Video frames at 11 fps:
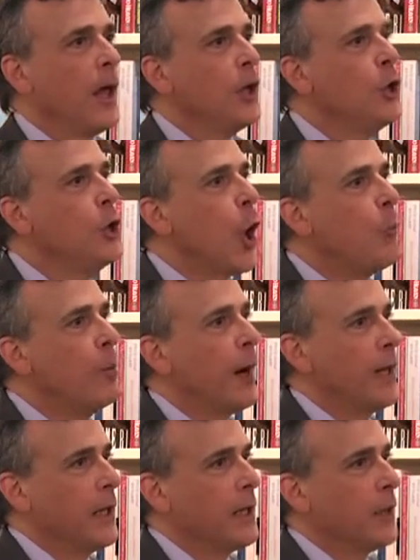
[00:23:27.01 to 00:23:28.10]

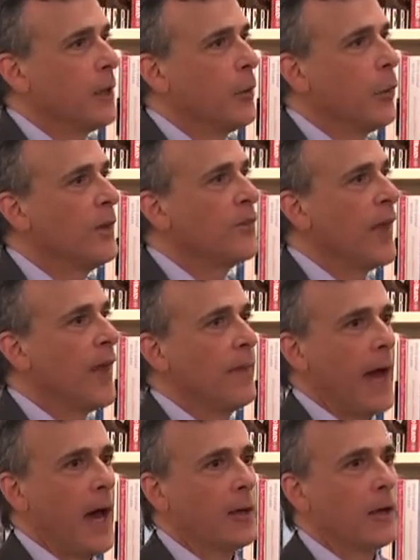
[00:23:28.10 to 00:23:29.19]
Nobody would say
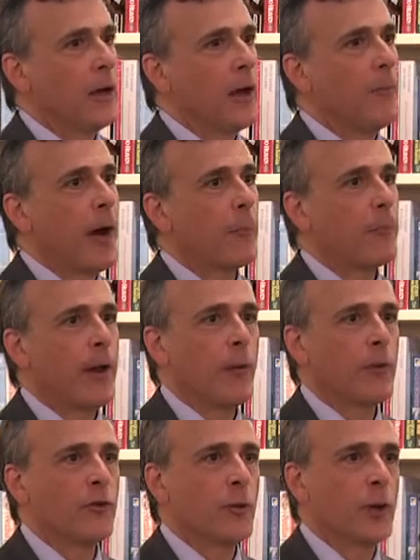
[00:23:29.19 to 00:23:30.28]
that about
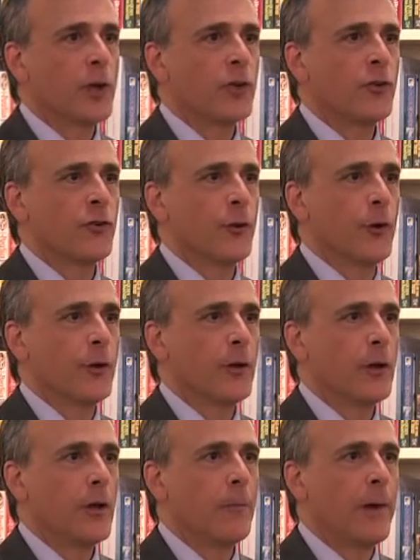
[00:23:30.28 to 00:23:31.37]
parents who were concerned
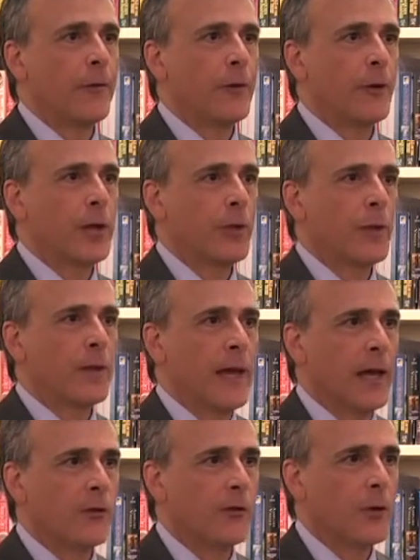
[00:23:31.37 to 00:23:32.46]
about their kid with
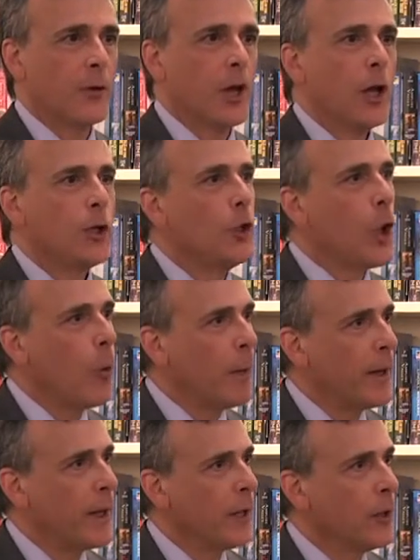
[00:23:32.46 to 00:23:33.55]
cancer.
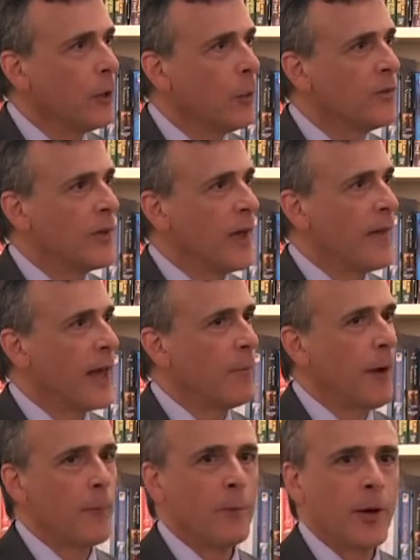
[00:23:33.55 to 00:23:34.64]
Nobody would say that
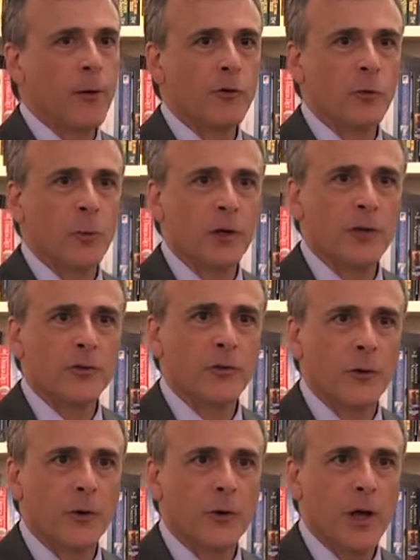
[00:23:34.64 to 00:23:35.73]
about parents who were
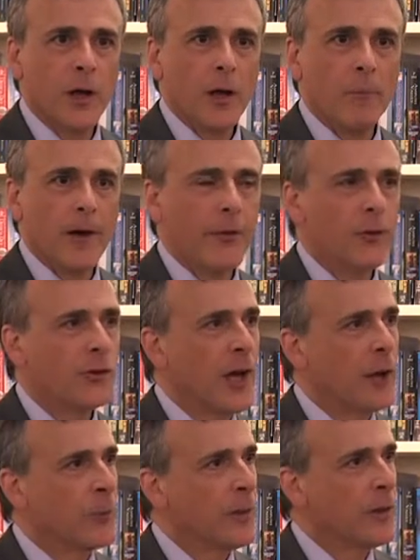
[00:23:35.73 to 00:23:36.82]
concerned about their
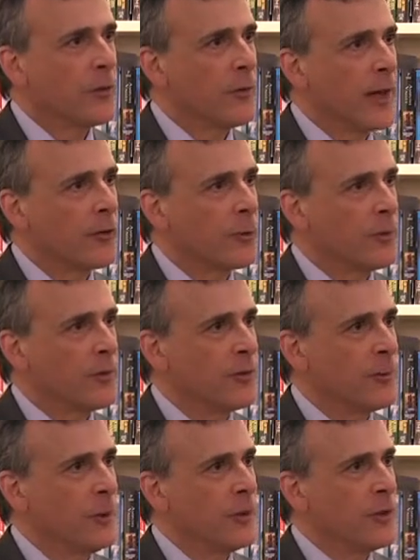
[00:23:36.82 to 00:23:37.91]
child with intellectual
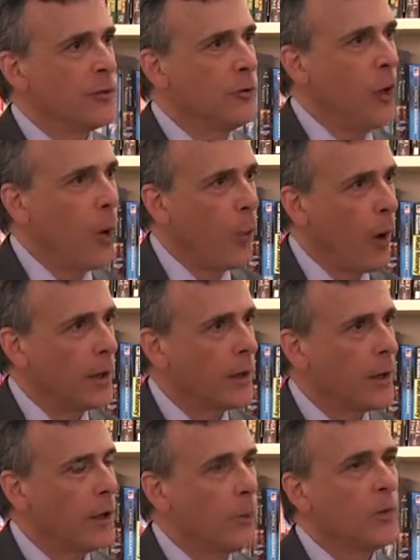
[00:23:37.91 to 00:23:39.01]
disabilities. No one
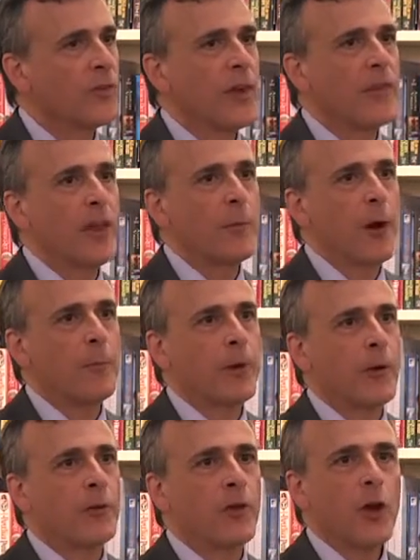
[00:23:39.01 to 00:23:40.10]
would say that about
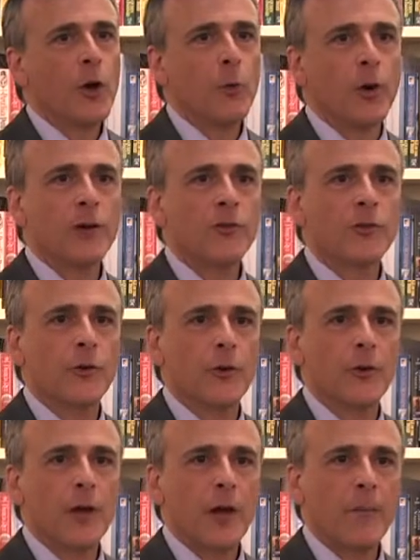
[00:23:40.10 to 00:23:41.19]
parents who were
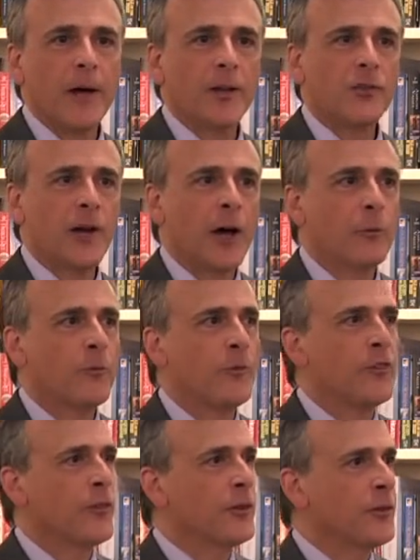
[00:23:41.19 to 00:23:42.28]
concerned about a child with
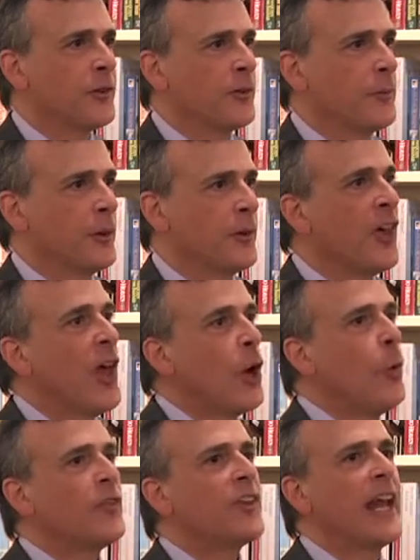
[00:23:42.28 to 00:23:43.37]
physical disabilities
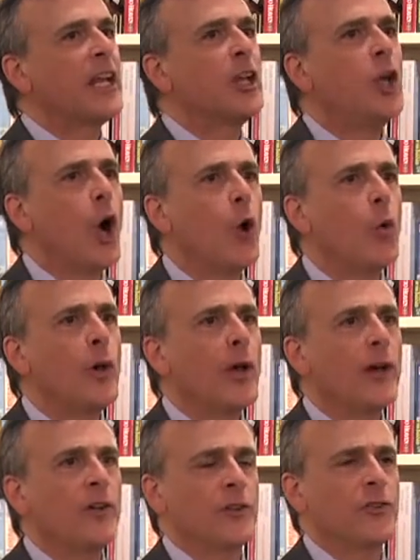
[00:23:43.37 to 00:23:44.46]
who was getting no
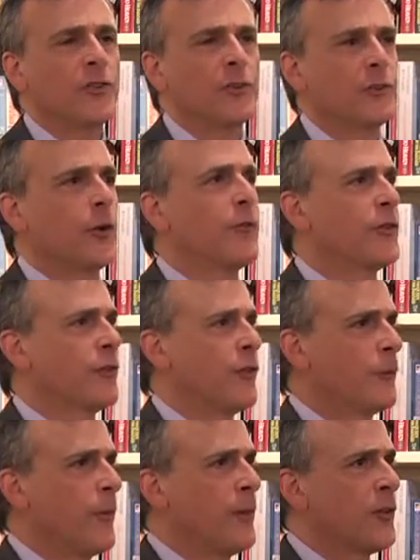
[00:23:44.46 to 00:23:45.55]
additional services
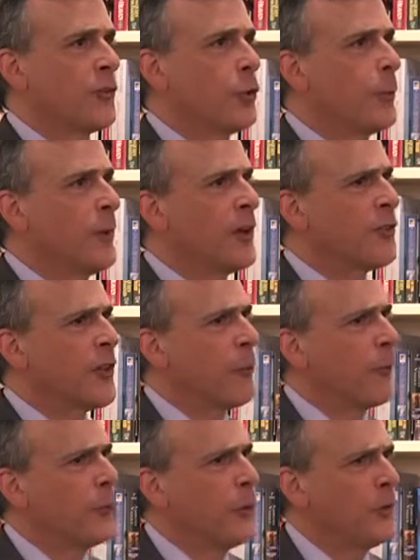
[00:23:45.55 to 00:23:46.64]
from this school because they
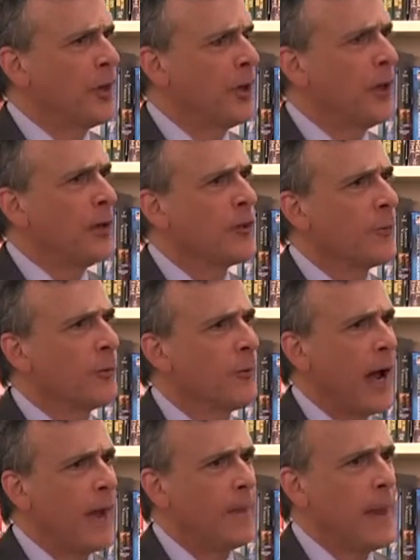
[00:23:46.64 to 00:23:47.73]
were refusing to
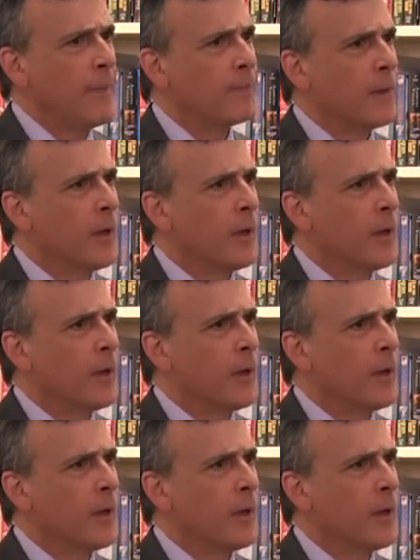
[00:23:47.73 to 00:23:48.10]
provide them.